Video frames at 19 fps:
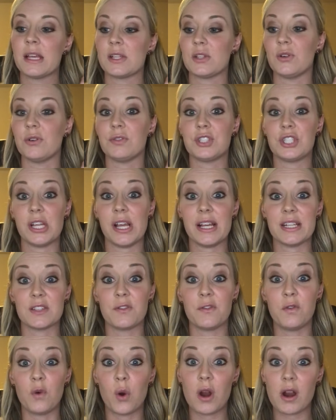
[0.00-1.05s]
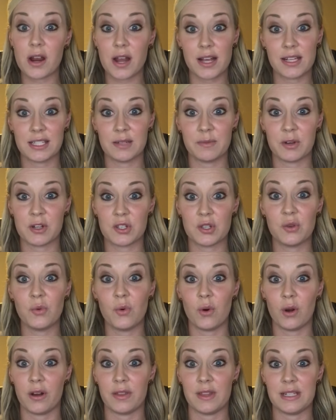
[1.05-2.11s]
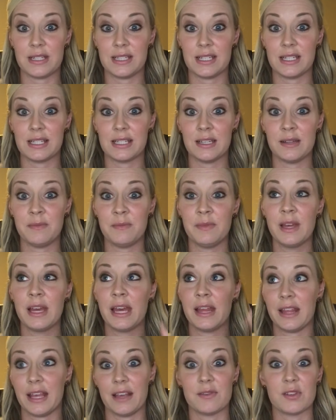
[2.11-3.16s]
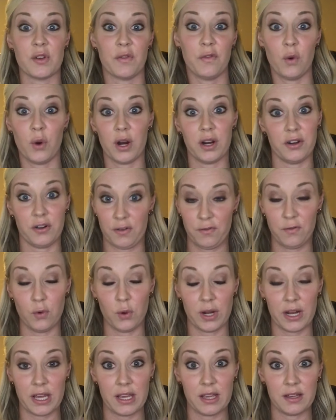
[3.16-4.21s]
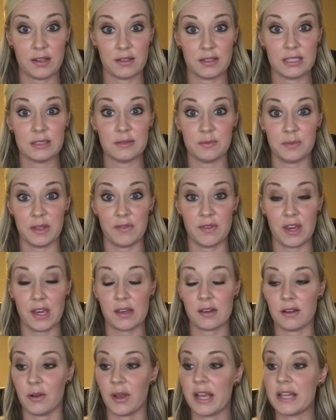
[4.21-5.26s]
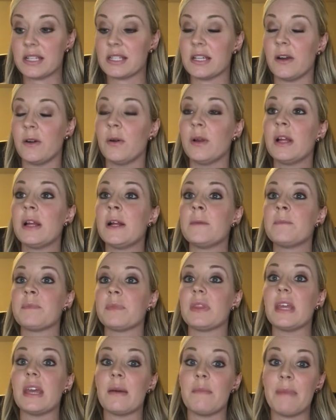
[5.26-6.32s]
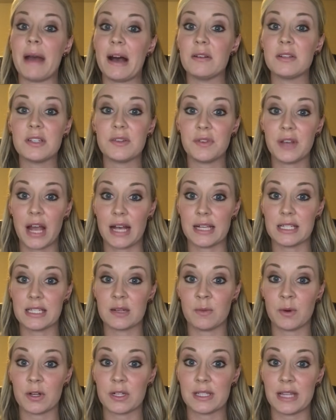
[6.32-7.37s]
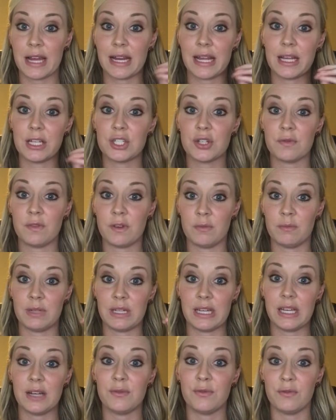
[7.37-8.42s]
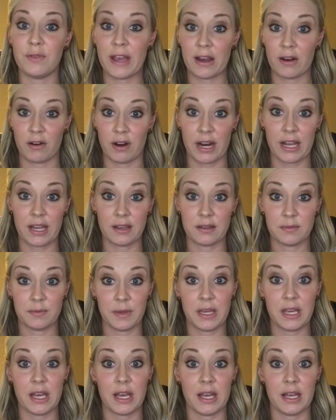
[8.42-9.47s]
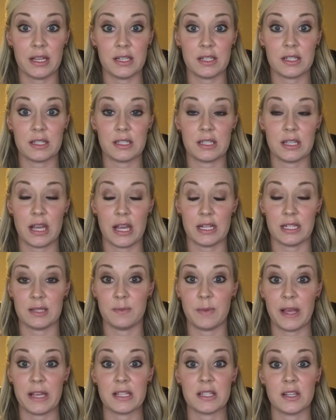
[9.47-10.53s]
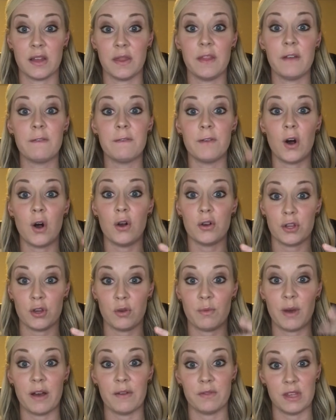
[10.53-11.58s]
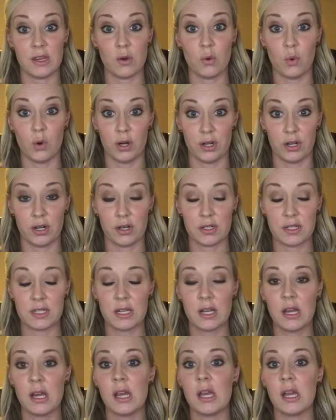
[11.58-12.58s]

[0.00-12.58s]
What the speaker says: So if she has 4 customers who order this system, that gives her 440 BV. Okay, so the amount of customers that each of them need vary because it's based on the volume of the orders.